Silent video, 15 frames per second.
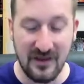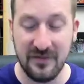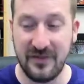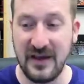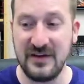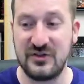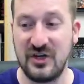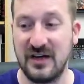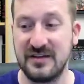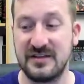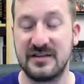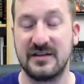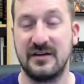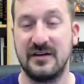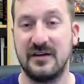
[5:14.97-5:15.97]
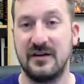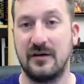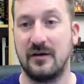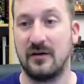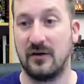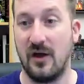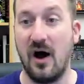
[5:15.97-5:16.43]
They just
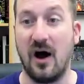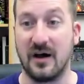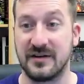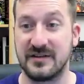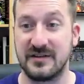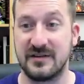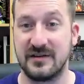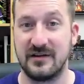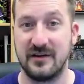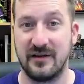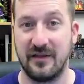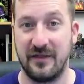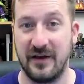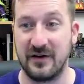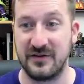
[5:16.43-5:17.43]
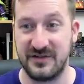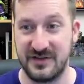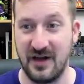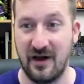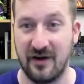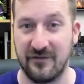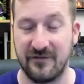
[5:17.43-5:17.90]
lost their
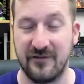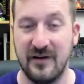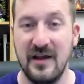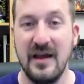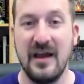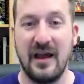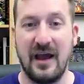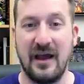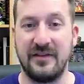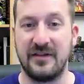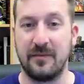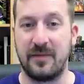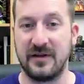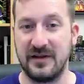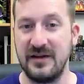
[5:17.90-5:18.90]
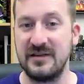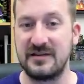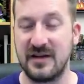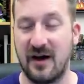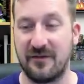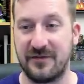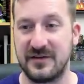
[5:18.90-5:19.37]
stuff. And the police
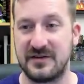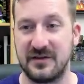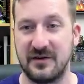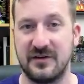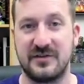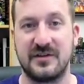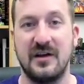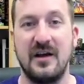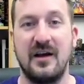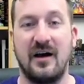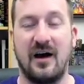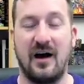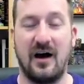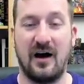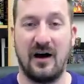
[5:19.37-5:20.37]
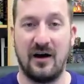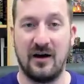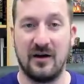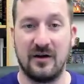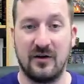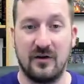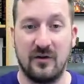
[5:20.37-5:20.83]
officers
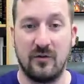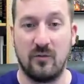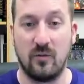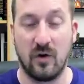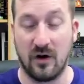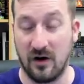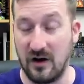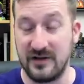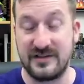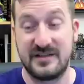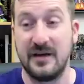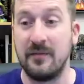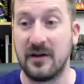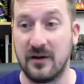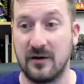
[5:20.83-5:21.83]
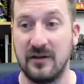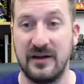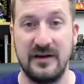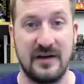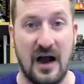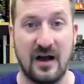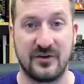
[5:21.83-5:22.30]
were
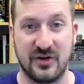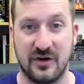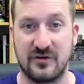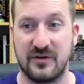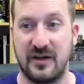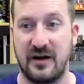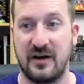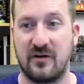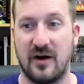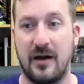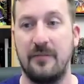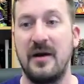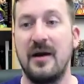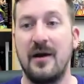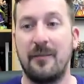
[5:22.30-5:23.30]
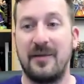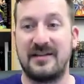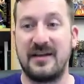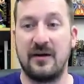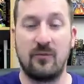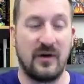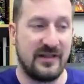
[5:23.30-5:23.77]
similarly not charged with any crime. But
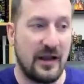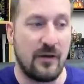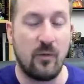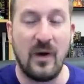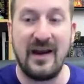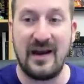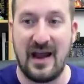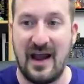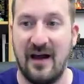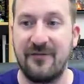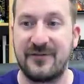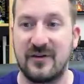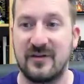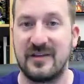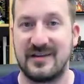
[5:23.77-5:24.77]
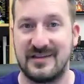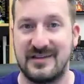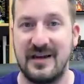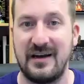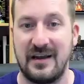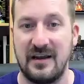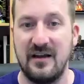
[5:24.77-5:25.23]
then when they went after the
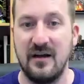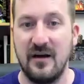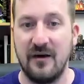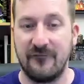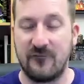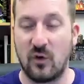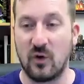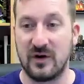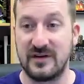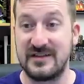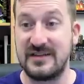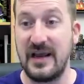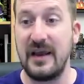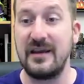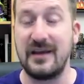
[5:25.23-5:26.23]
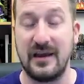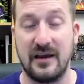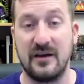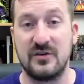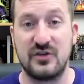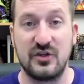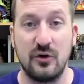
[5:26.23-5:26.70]
city for
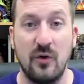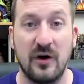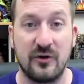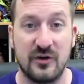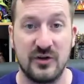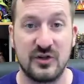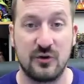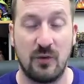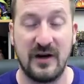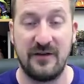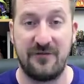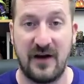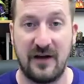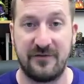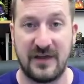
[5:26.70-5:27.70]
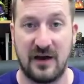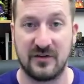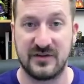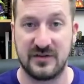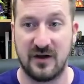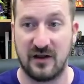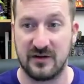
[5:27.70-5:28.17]
taking
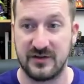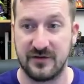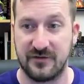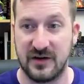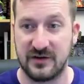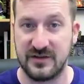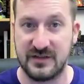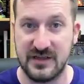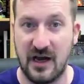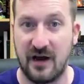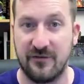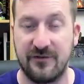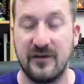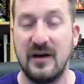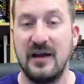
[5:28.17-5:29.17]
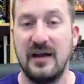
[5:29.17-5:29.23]
$225,000 of their stuff,